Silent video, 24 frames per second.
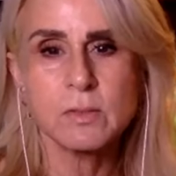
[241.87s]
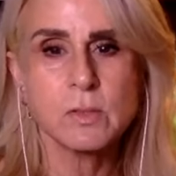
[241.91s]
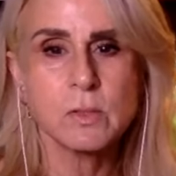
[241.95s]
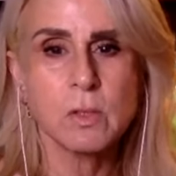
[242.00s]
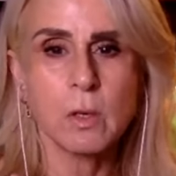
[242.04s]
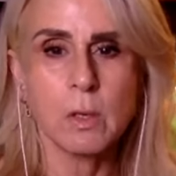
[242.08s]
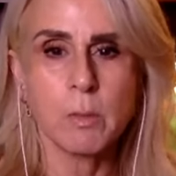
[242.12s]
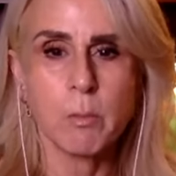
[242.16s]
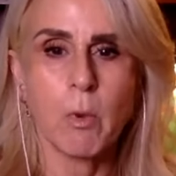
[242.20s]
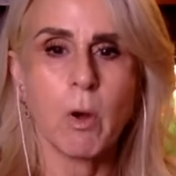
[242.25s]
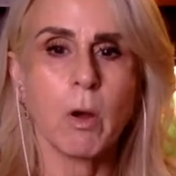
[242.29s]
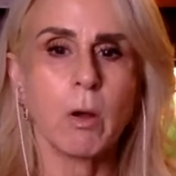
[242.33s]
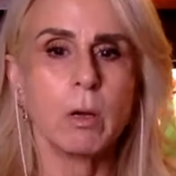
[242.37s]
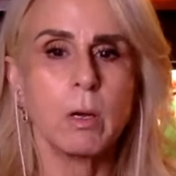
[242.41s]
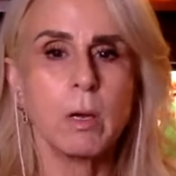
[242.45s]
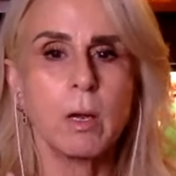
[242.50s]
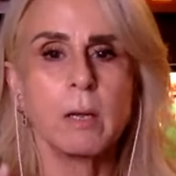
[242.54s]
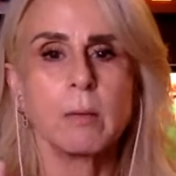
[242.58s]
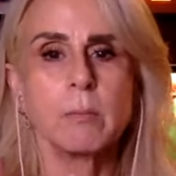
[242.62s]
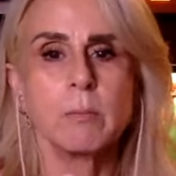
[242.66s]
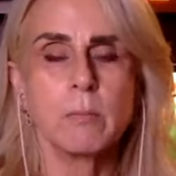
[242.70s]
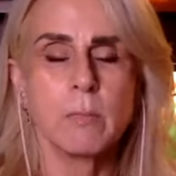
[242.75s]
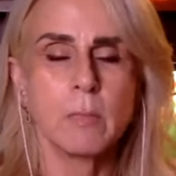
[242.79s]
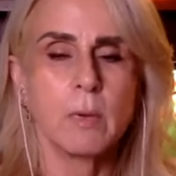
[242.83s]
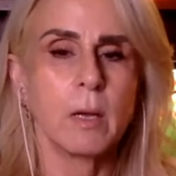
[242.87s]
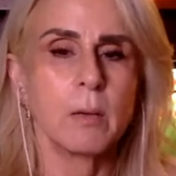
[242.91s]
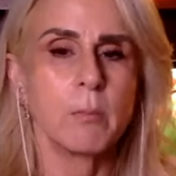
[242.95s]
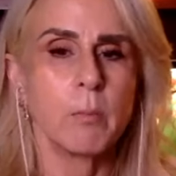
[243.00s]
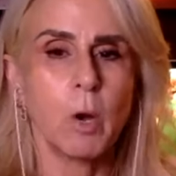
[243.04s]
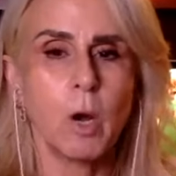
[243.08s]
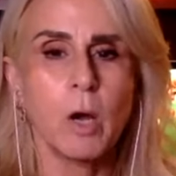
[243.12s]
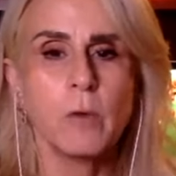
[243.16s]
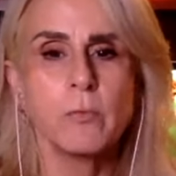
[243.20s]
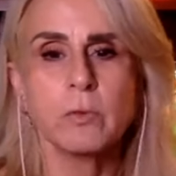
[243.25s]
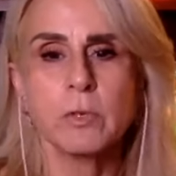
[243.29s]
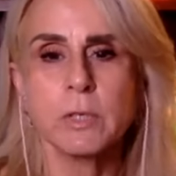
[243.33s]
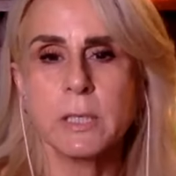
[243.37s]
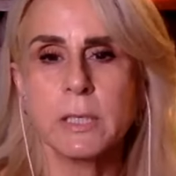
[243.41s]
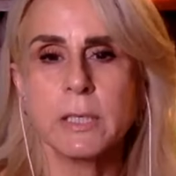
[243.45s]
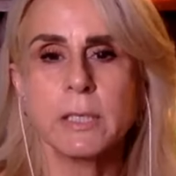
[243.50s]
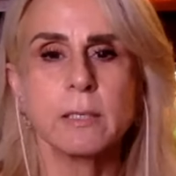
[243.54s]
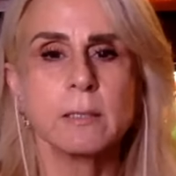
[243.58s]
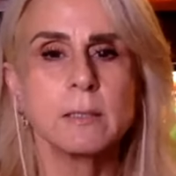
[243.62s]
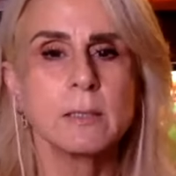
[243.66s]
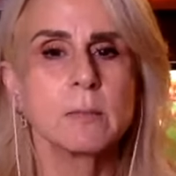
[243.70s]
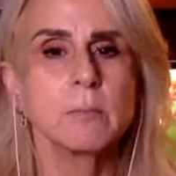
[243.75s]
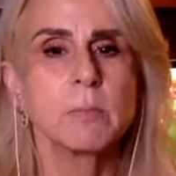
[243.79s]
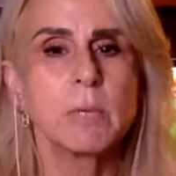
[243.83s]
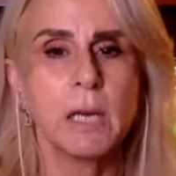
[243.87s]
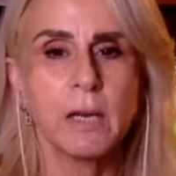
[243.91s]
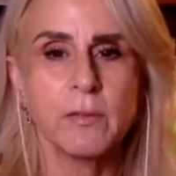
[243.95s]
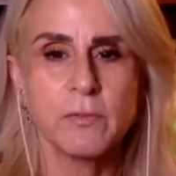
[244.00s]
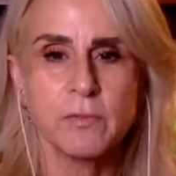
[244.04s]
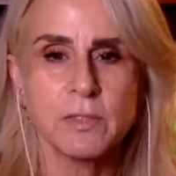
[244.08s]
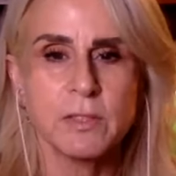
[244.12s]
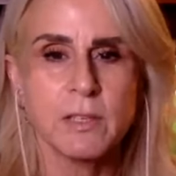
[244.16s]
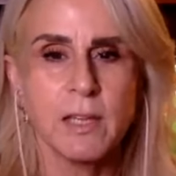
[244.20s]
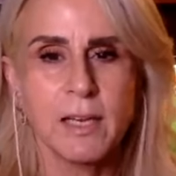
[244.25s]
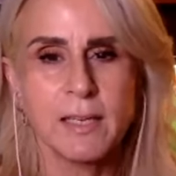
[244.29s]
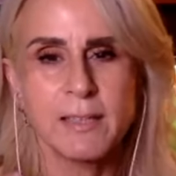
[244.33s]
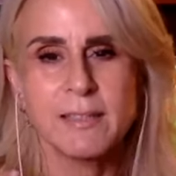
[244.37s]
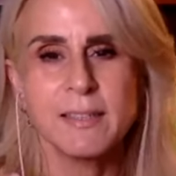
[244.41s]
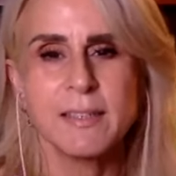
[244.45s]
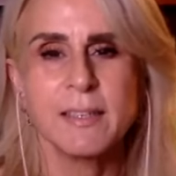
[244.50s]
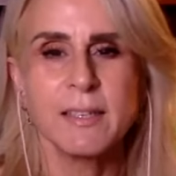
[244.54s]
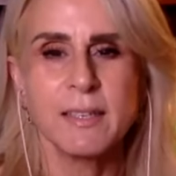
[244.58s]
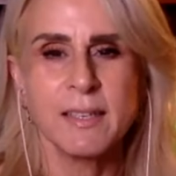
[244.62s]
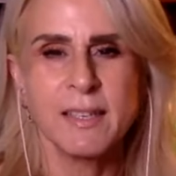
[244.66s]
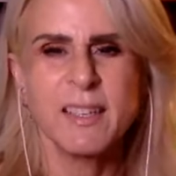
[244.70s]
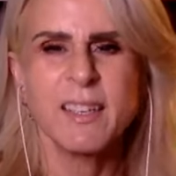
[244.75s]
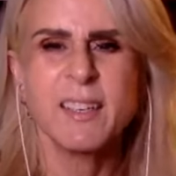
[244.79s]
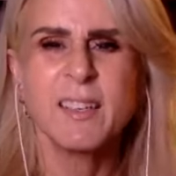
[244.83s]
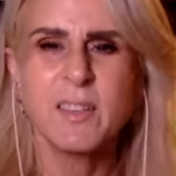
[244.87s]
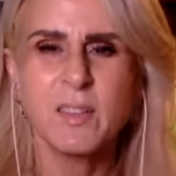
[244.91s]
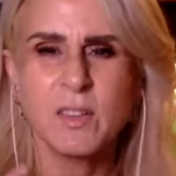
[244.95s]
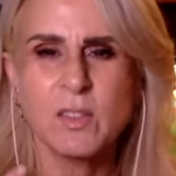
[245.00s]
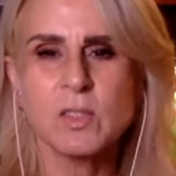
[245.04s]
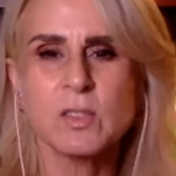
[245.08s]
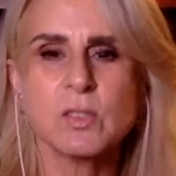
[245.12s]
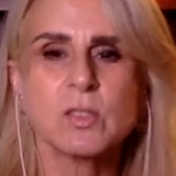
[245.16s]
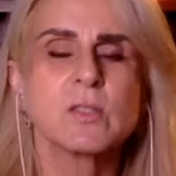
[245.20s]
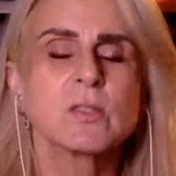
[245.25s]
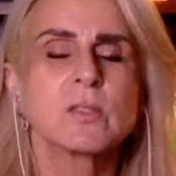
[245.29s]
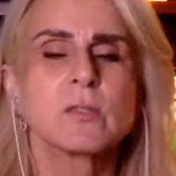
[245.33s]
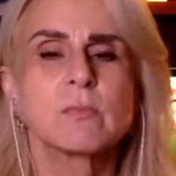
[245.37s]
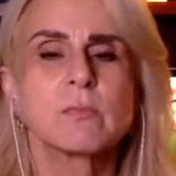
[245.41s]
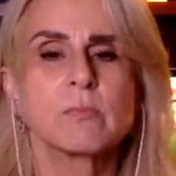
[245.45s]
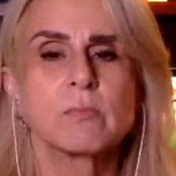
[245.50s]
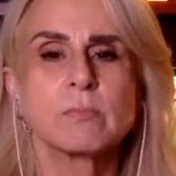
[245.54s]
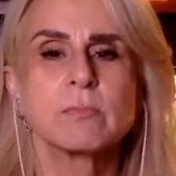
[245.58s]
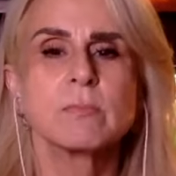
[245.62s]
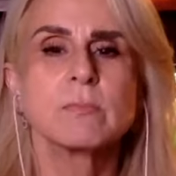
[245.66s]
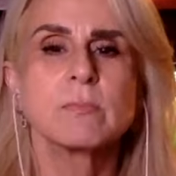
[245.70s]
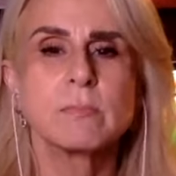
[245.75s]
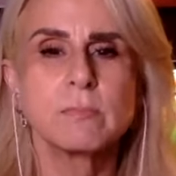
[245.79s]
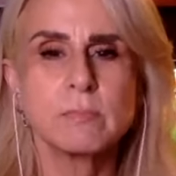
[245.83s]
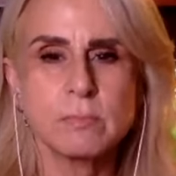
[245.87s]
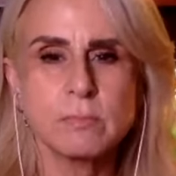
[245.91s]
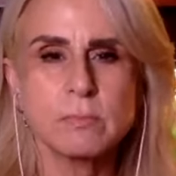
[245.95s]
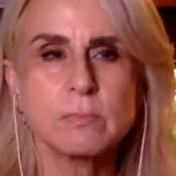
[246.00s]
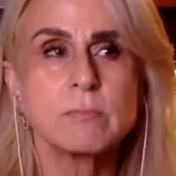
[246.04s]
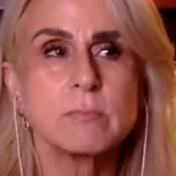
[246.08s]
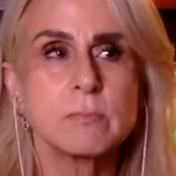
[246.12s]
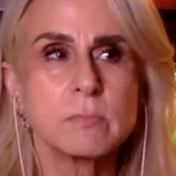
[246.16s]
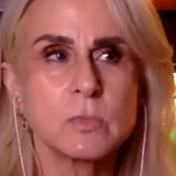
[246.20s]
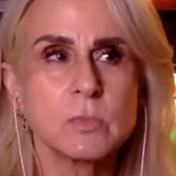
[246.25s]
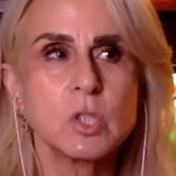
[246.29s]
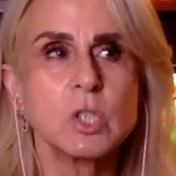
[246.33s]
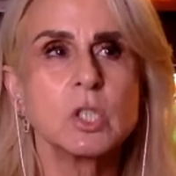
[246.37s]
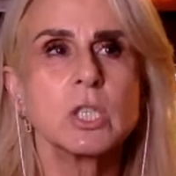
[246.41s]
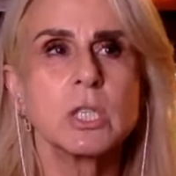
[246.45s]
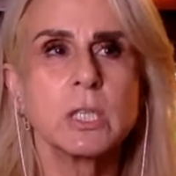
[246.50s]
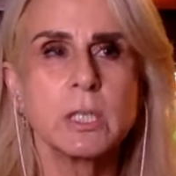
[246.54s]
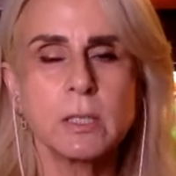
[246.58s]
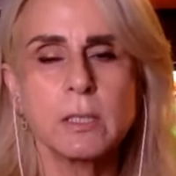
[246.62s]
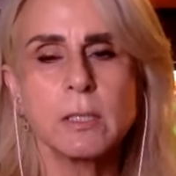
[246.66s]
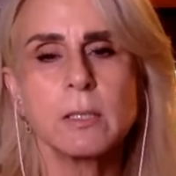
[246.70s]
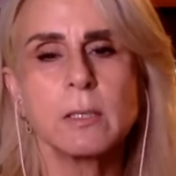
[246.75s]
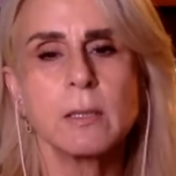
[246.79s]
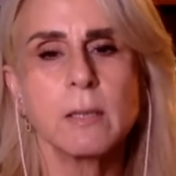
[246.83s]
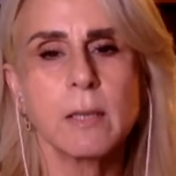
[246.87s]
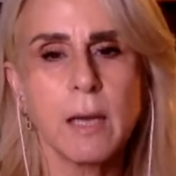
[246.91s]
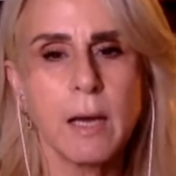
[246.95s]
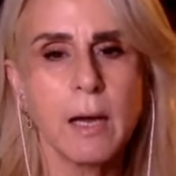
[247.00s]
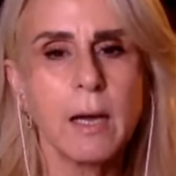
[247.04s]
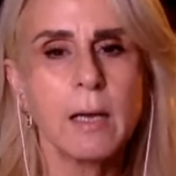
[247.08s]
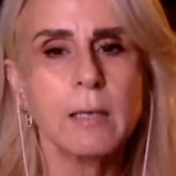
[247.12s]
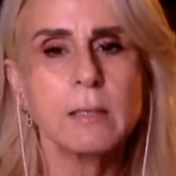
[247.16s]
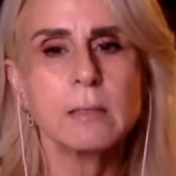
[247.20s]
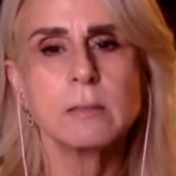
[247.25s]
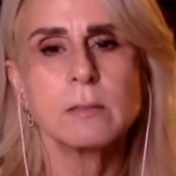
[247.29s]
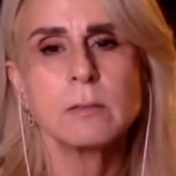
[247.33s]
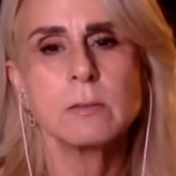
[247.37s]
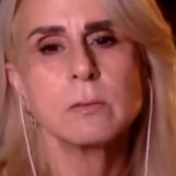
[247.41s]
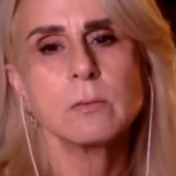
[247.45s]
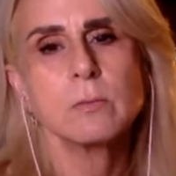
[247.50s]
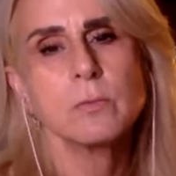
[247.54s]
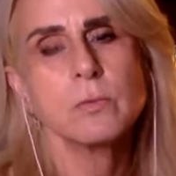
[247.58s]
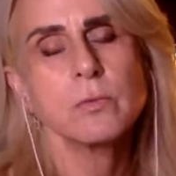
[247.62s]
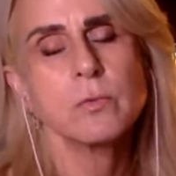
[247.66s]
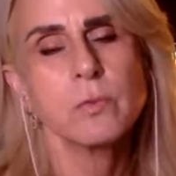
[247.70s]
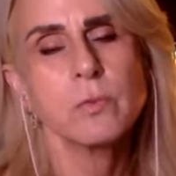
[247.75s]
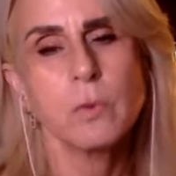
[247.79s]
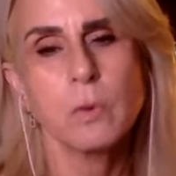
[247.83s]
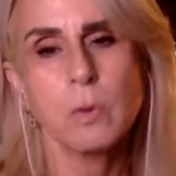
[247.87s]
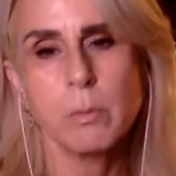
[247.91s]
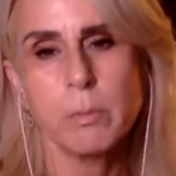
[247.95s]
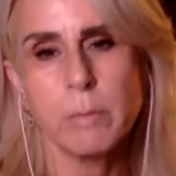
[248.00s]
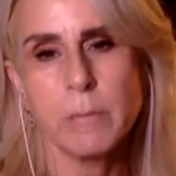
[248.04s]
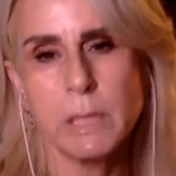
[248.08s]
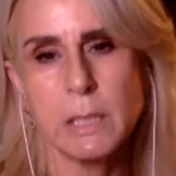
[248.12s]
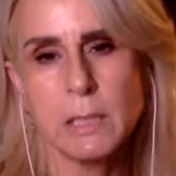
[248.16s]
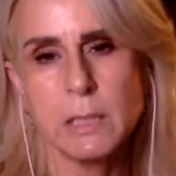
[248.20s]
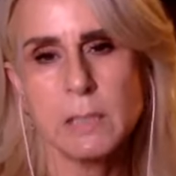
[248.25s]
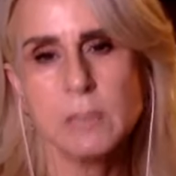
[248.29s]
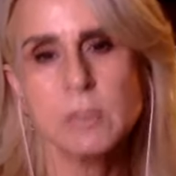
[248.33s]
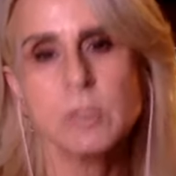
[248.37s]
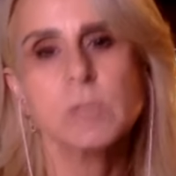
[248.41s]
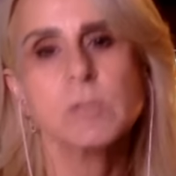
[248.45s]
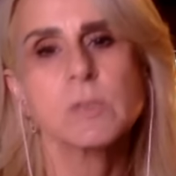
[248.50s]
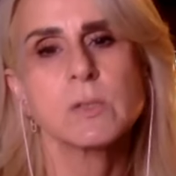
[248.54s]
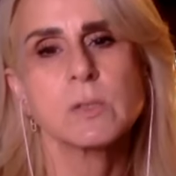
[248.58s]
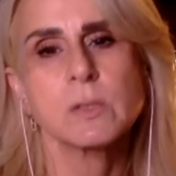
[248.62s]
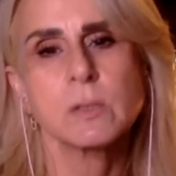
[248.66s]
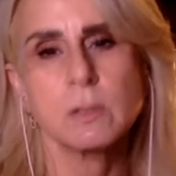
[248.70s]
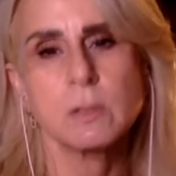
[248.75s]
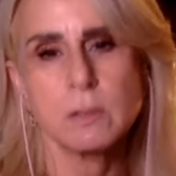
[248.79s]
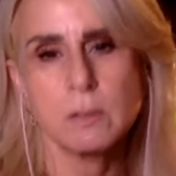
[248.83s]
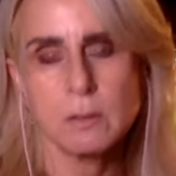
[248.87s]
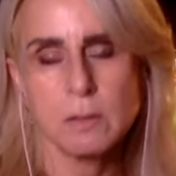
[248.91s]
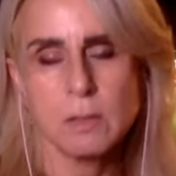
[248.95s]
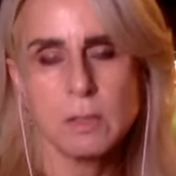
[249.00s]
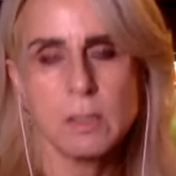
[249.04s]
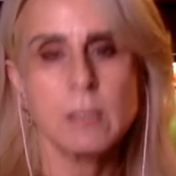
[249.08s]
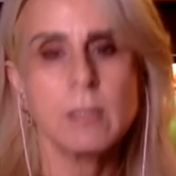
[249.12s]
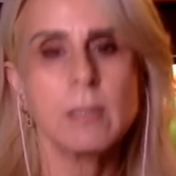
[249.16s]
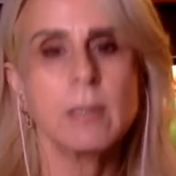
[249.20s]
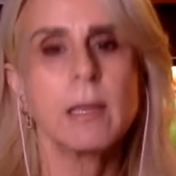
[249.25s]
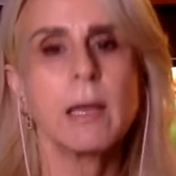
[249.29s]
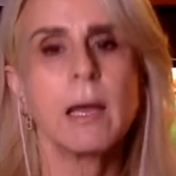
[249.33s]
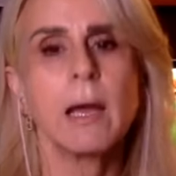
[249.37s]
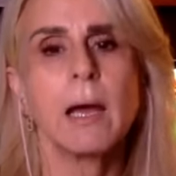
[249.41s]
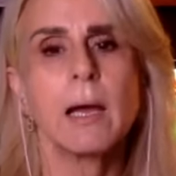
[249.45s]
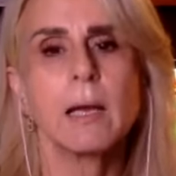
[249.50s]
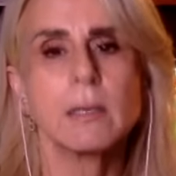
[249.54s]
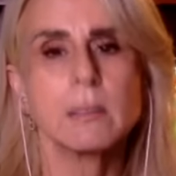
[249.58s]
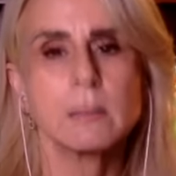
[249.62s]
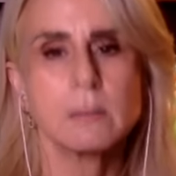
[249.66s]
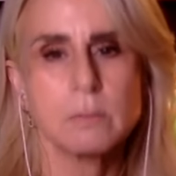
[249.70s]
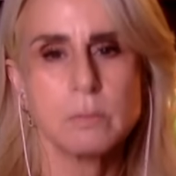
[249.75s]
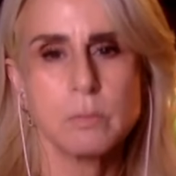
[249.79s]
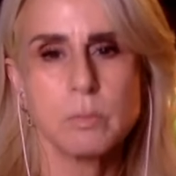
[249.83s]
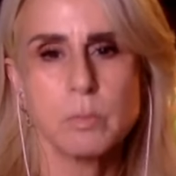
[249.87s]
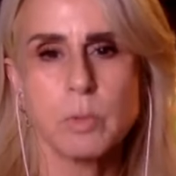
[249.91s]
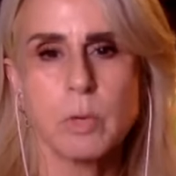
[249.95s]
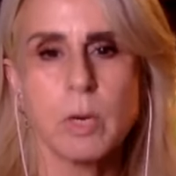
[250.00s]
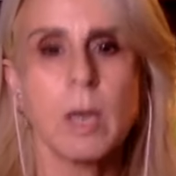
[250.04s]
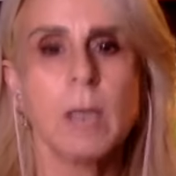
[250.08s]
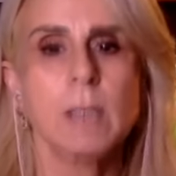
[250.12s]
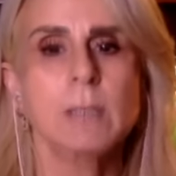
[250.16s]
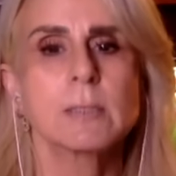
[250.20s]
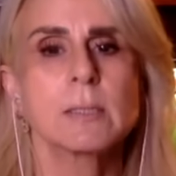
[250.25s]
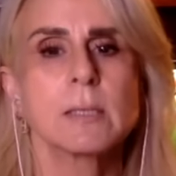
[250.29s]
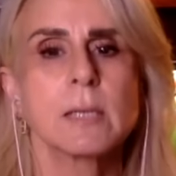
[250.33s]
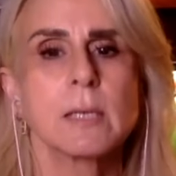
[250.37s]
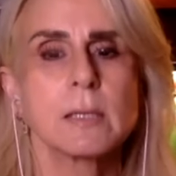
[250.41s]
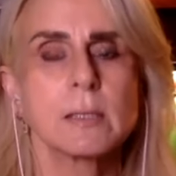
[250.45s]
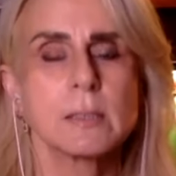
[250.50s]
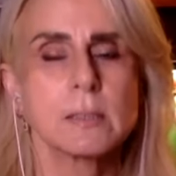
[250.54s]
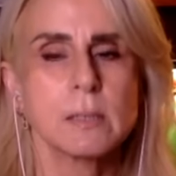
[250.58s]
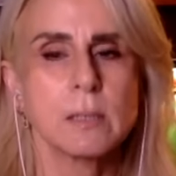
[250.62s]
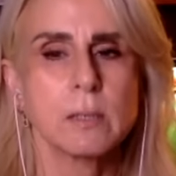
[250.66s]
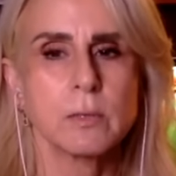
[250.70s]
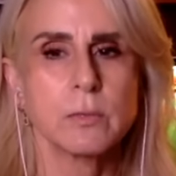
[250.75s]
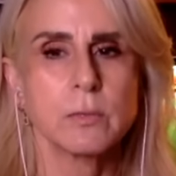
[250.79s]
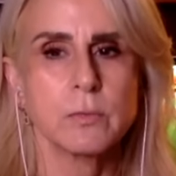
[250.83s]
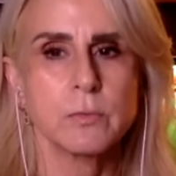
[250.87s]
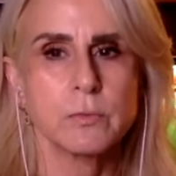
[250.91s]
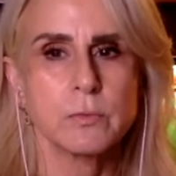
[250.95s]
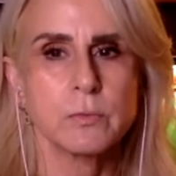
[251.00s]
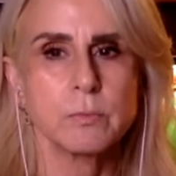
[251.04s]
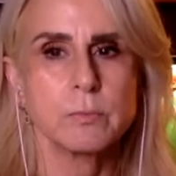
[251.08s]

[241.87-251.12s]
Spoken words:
So I'm offering healing, but I feel like there's good in that for me, just in that process of